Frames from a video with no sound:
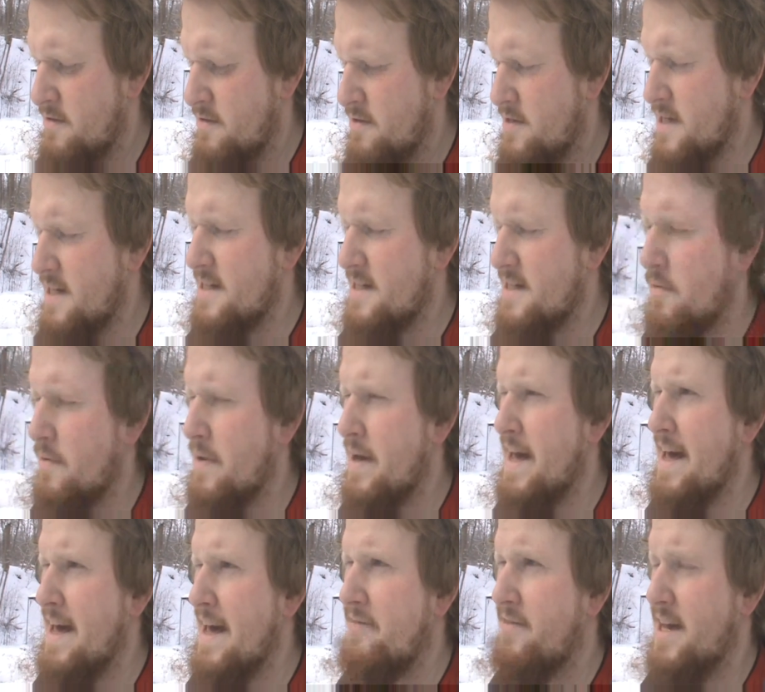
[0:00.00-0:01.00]
because I don't
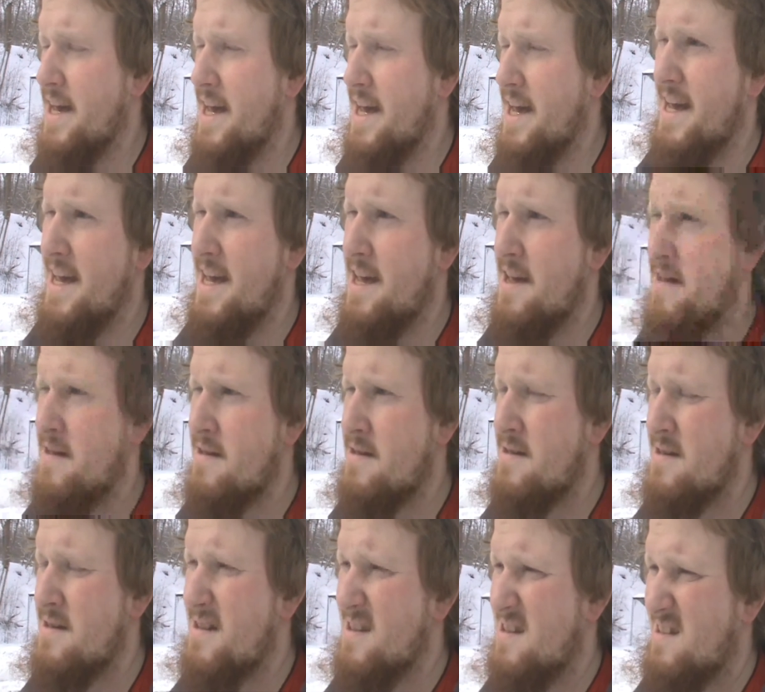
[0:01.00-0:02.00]
have a
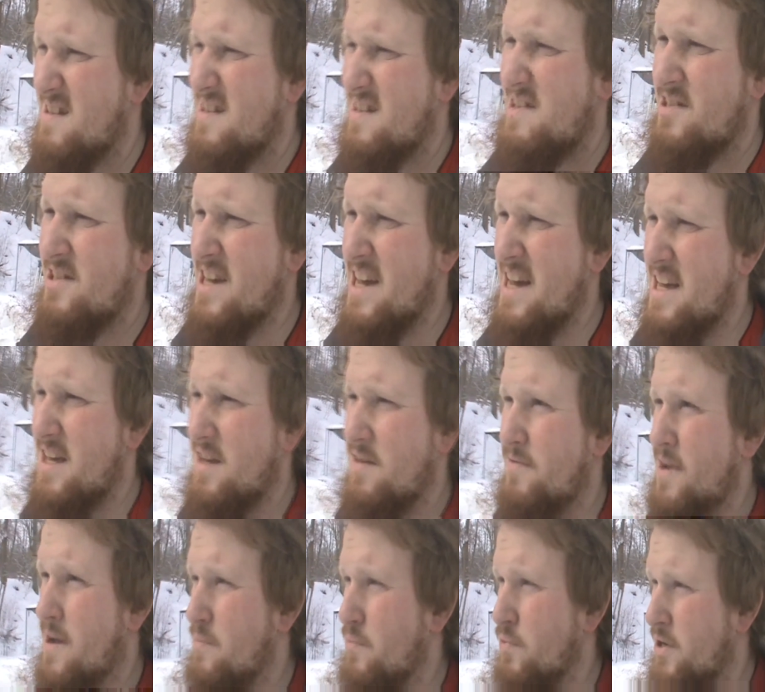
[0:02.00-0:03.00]
set
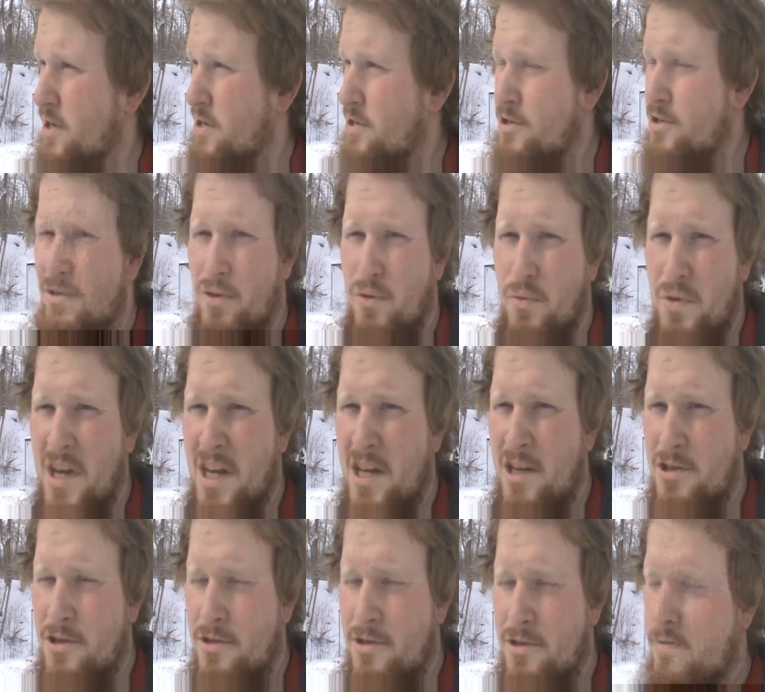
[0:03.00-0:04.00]
evaporation
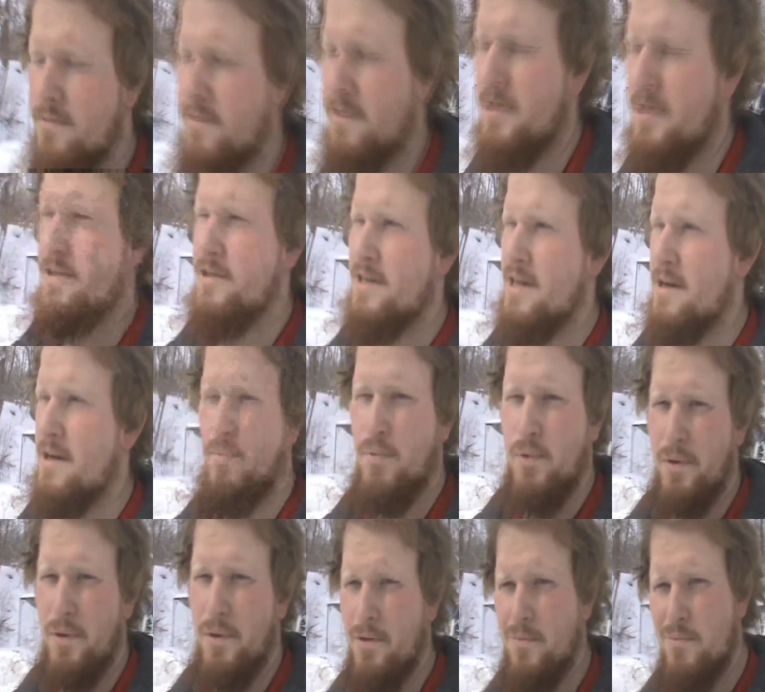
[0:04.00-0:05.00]
location, a set boiling